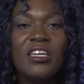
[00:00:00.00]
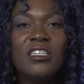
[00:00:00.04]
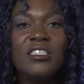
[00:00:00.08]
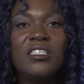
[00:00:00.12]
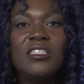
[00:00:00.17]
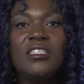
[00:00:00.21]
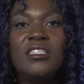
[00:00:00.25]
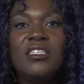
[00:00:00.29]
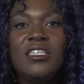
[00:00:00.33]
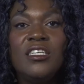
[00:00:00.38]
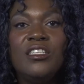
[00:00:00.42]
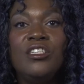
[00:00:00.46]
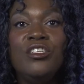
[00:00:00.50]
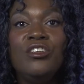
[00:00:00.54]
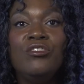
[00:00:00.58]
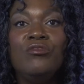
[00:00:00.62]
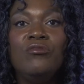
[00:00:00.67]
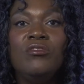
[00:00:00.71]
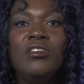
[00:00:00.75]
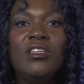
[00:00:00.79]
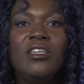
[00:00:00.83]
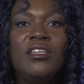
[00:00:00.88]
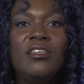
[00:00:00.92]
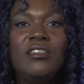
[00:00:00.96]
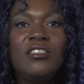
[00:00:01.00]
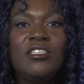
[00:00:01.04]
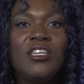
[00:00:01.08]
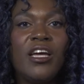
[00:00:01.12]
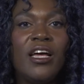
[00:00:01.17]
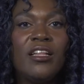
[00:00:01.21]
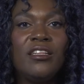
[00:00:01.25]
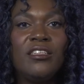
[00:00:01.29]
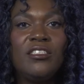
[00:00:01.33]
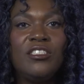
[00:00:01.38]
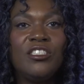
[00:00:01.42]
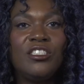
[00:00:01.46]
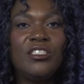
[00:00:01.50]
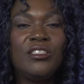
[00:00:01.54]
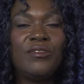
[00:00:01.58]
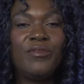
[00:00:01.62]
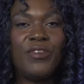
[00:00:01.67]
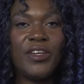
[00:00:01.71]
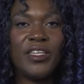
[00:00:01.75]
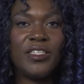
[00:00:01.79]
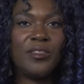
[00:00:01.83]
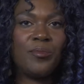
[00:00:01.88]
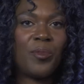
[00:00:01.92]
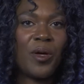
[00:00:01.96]
to see the unique challenges
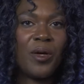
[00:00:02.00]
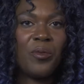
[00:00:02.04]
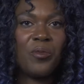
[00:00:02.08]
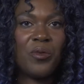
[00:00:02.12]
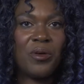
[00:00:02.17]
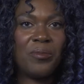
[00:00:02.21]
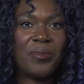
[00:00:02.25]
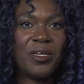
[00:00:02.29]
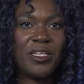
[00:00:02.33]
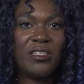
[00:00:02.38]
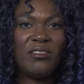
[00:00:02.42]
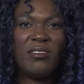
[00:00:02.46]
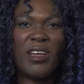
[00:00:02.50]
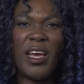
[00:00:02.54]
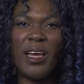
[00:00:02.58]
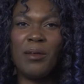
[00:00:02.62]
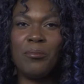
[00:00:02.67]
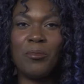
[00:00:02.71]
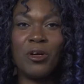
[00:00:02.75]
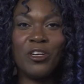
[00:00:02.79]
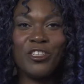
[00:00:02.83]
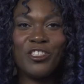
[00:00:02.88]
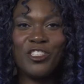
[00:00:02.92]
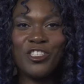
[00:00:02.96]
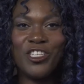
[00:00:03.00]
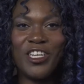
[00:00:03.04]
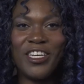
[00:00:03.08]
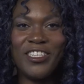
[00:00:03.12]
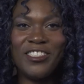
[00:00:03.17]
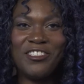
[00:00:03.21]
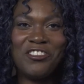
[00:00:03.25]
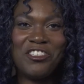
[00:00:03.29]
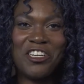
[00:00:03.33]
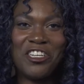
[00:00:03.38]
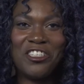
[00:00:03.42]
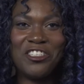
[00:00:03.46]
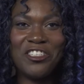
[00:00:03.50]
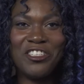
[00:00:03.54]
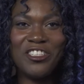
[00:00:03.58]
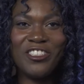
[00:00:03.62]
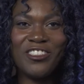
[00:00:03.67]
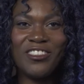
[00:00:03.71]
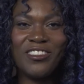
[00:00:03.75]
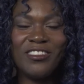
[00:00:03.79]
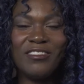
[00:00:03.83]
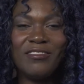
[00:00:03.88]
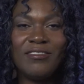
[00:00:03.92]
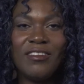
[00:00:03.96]
faced by women and marginalized
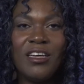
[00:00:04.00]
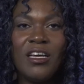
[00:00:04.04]
genders.